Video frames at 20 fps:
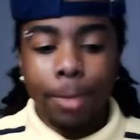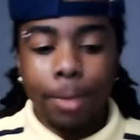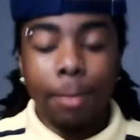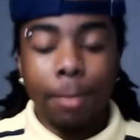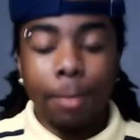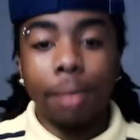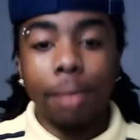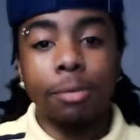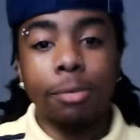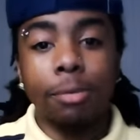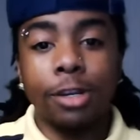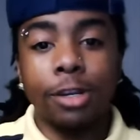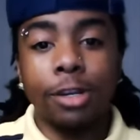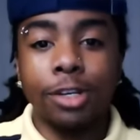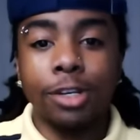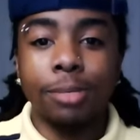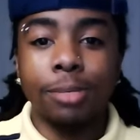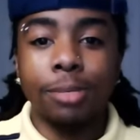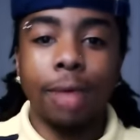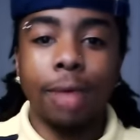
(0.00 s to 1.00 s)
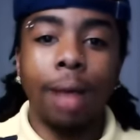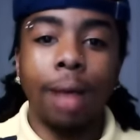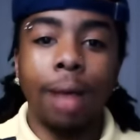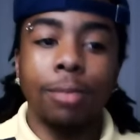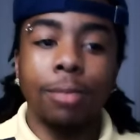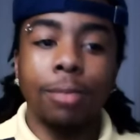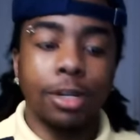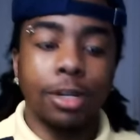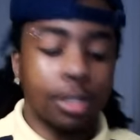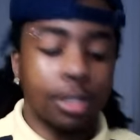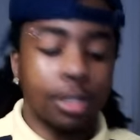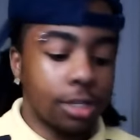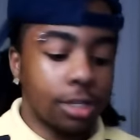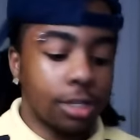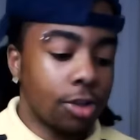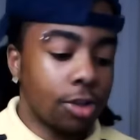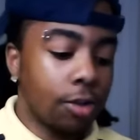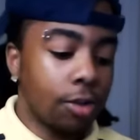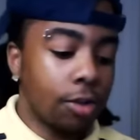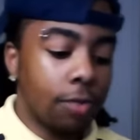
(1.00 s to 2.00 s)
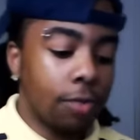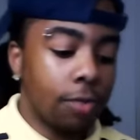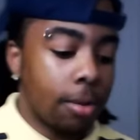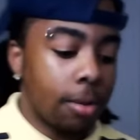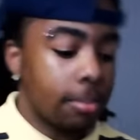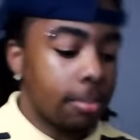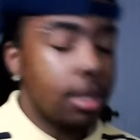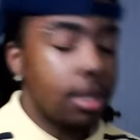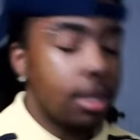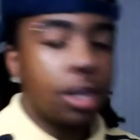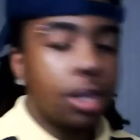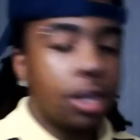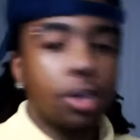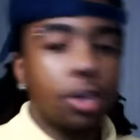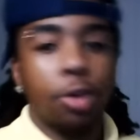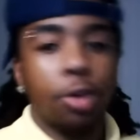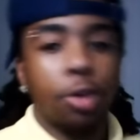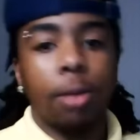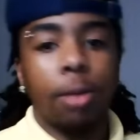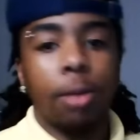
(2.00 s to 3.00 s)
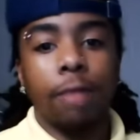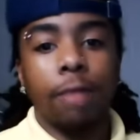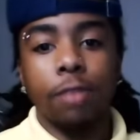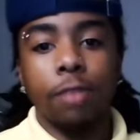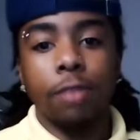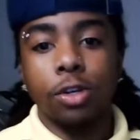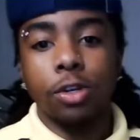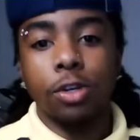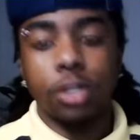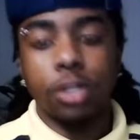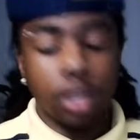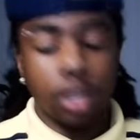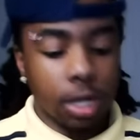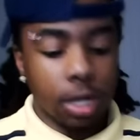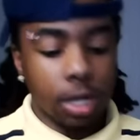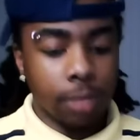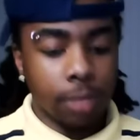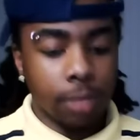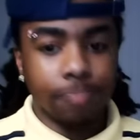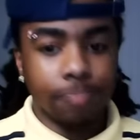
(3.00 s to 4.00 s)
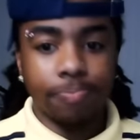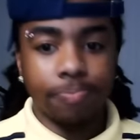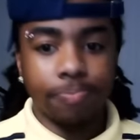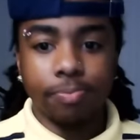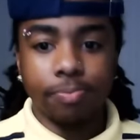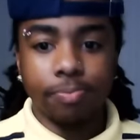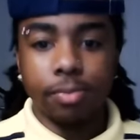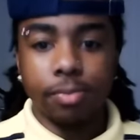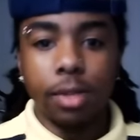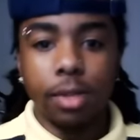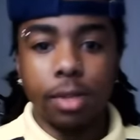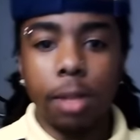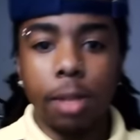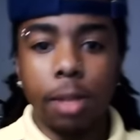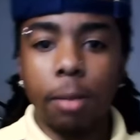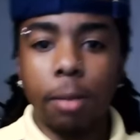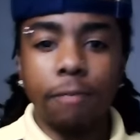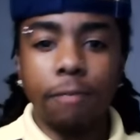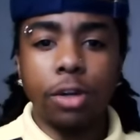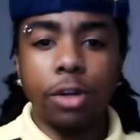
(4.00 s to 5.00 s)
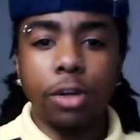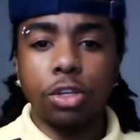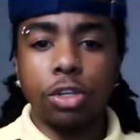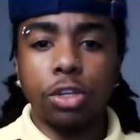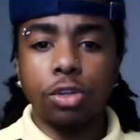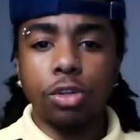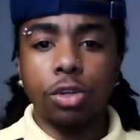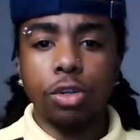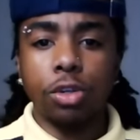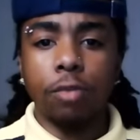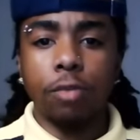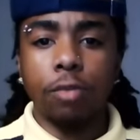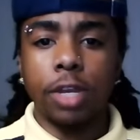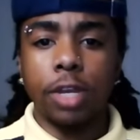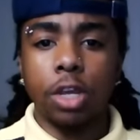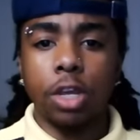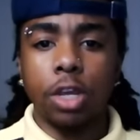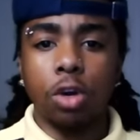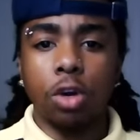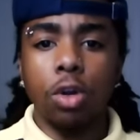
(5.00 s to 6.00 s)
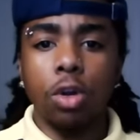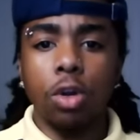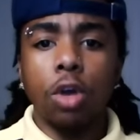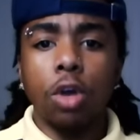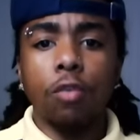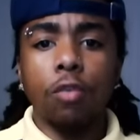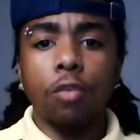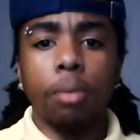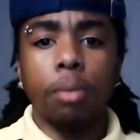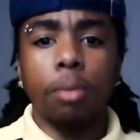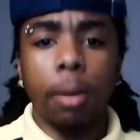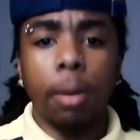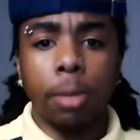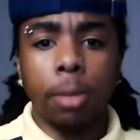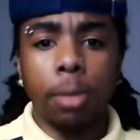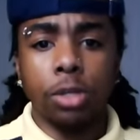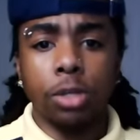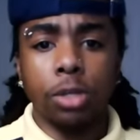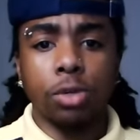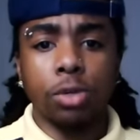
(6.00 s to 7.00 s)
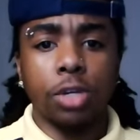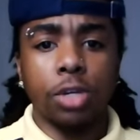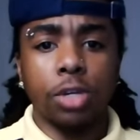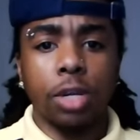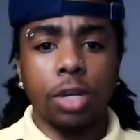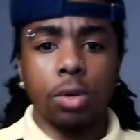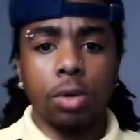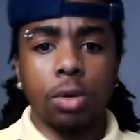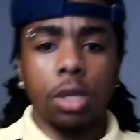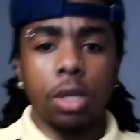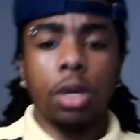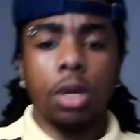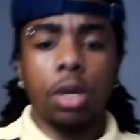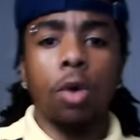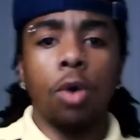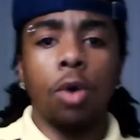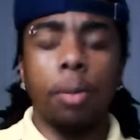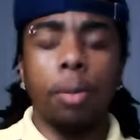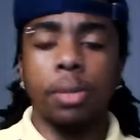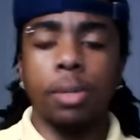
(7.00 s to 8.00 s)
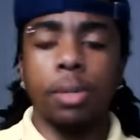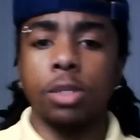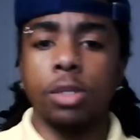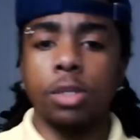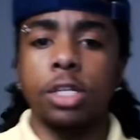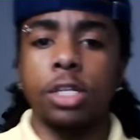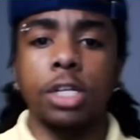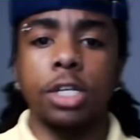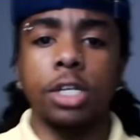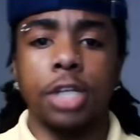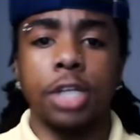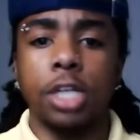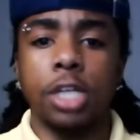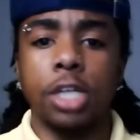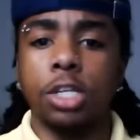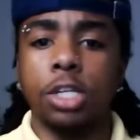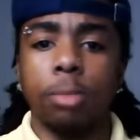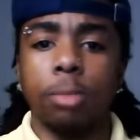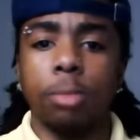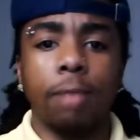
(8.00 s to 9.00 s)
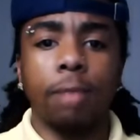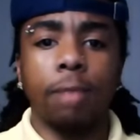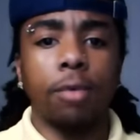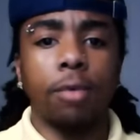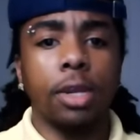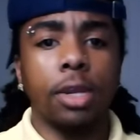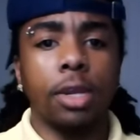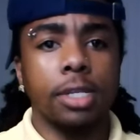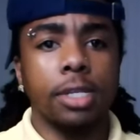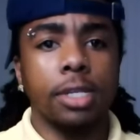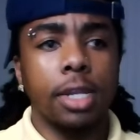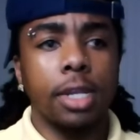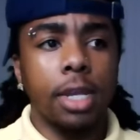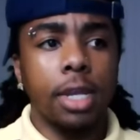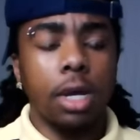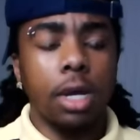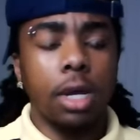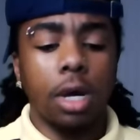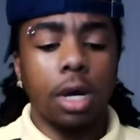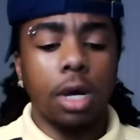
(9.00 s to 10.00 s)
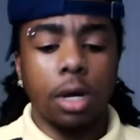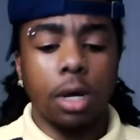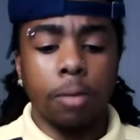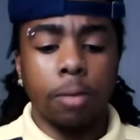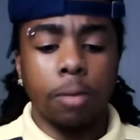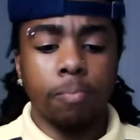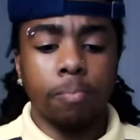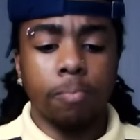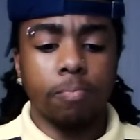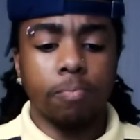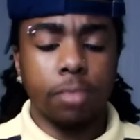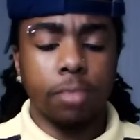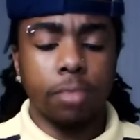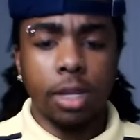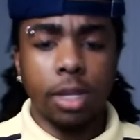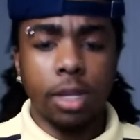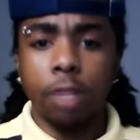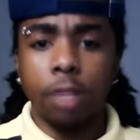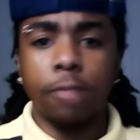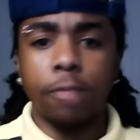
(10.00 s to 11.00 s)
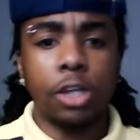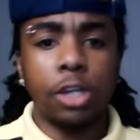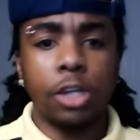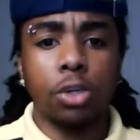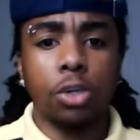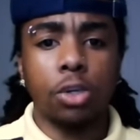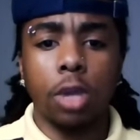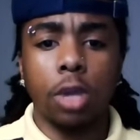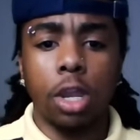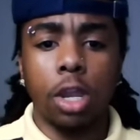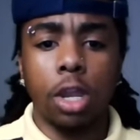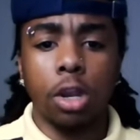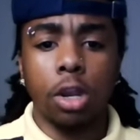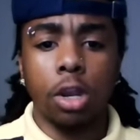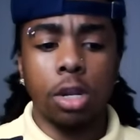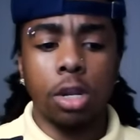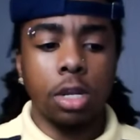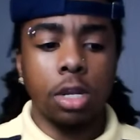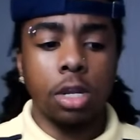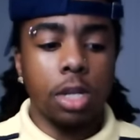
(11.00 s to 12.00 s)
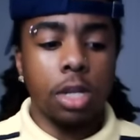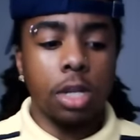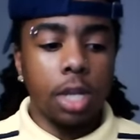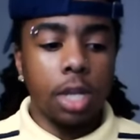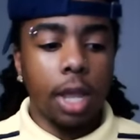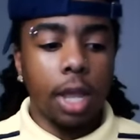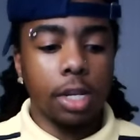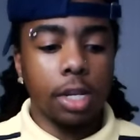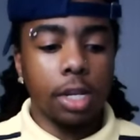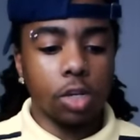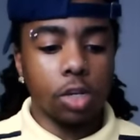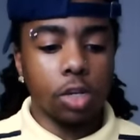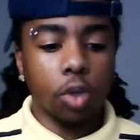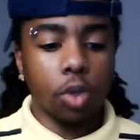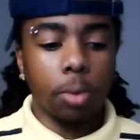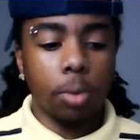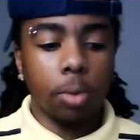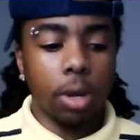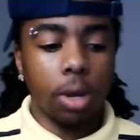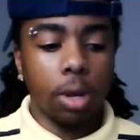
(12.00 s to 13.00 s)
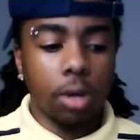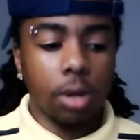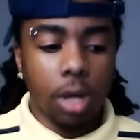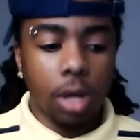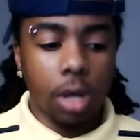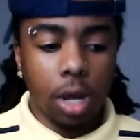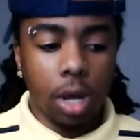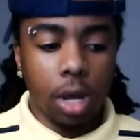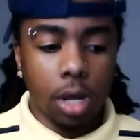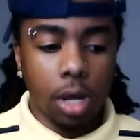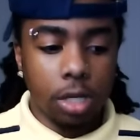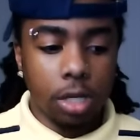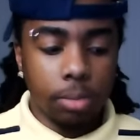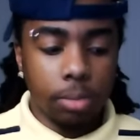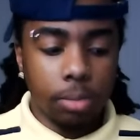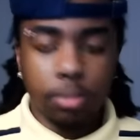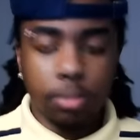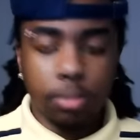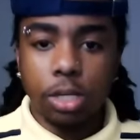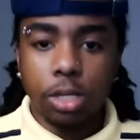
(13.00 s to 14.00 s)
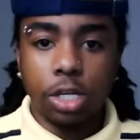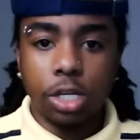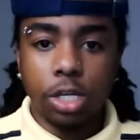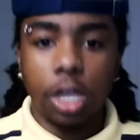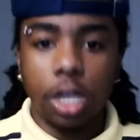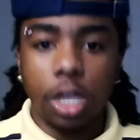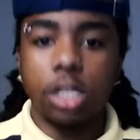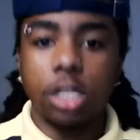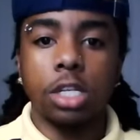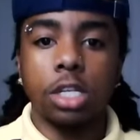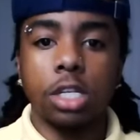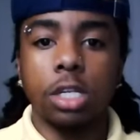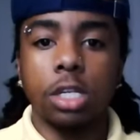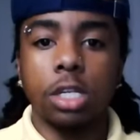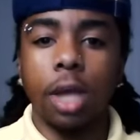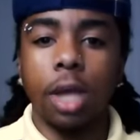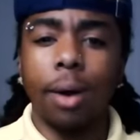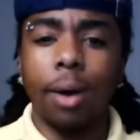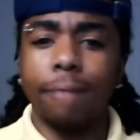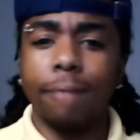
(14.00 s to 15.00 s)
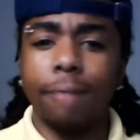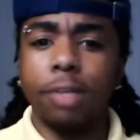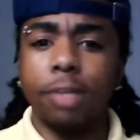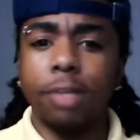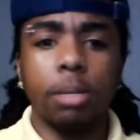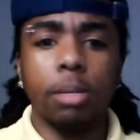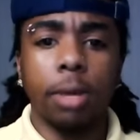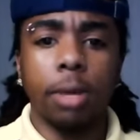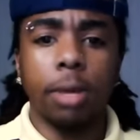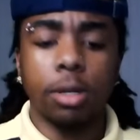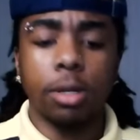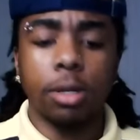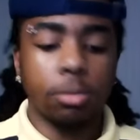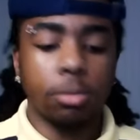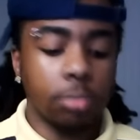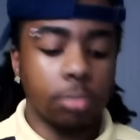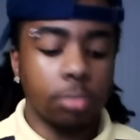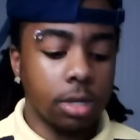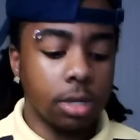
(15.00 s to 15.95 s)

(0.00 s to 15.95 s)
baby pictures, but I'm gonna start from, you know, my first YouTube video for my personal channel and go up, and you'll see the changes in my voice and the facial hair. And then I'll talk about the changes, how I feel about them,